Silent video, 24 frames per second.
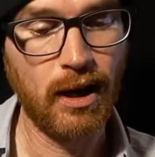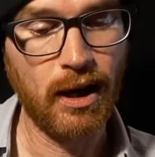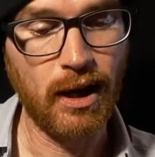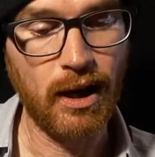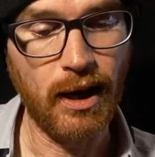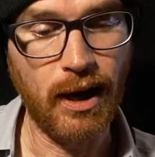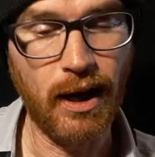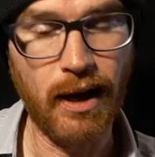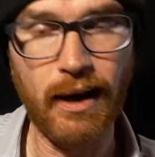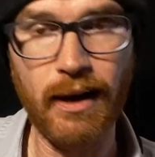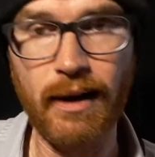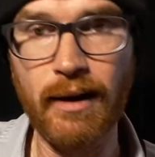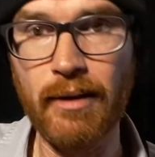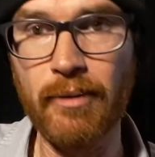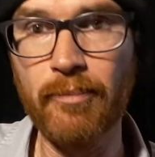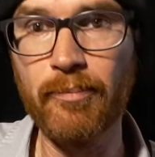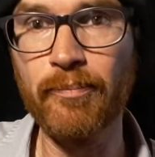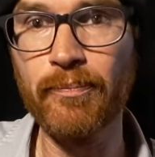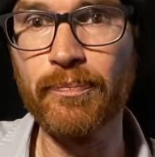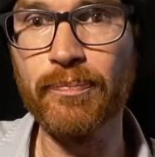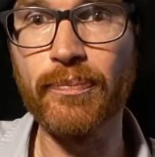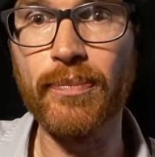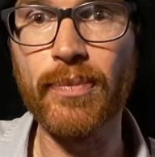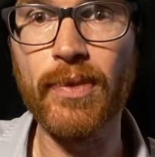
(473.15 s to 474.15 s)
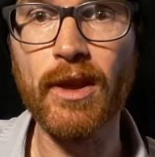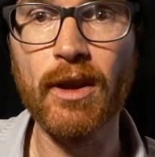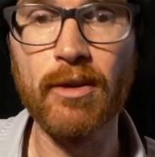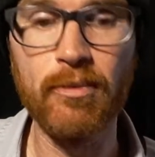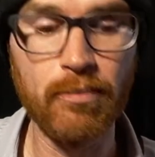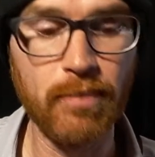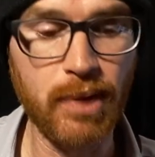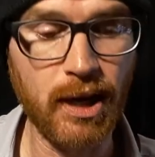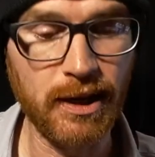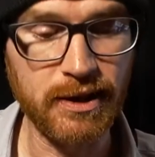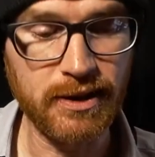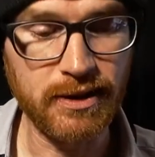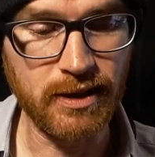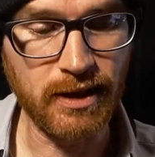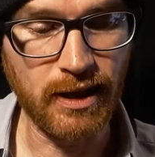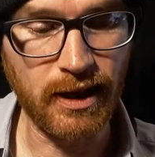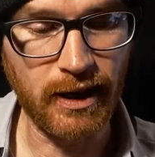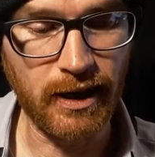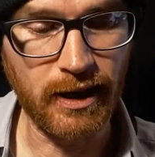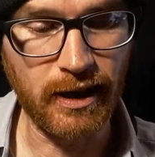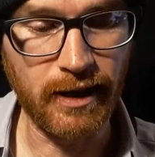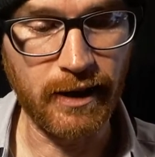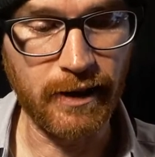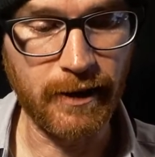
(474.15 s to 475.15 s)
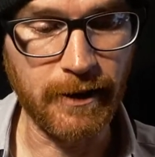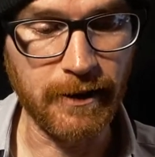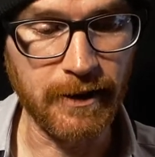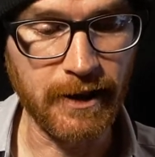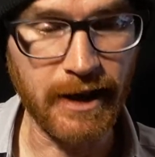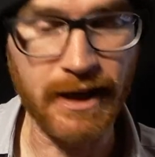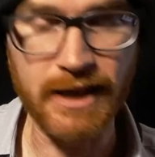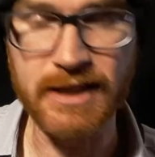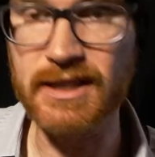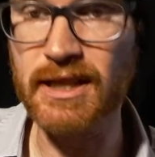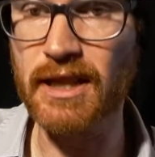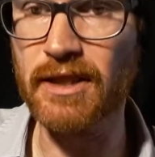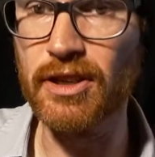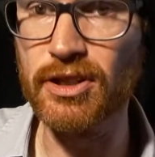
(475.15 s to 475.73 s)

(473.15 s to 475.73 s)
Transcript: But like I said,